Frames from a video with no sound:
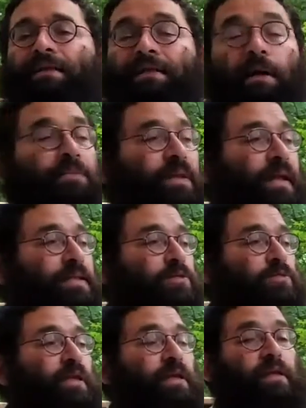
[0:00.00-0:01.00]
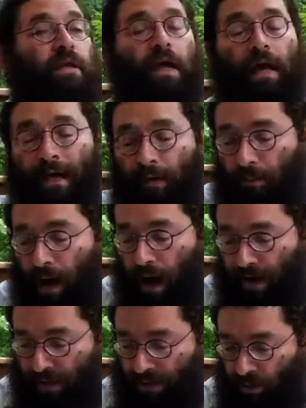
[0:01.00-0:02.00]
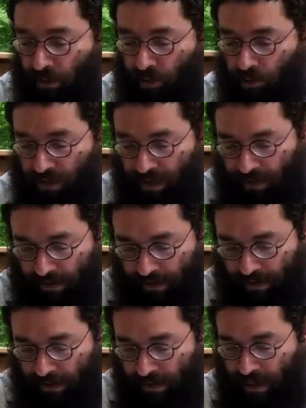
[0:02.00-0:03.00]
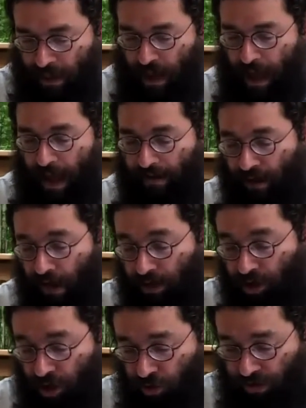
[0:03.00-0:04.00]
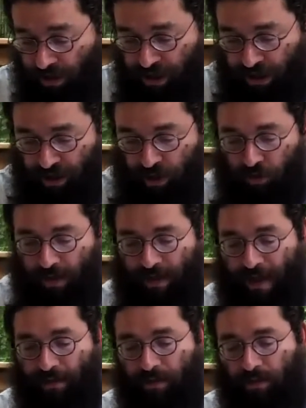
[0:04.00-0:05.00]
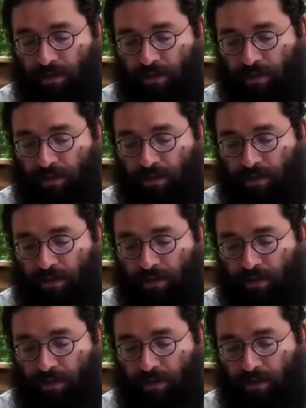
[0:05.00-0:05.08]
something that's uniquely immodest or uniquely anti-Jewish, that a Jew cannot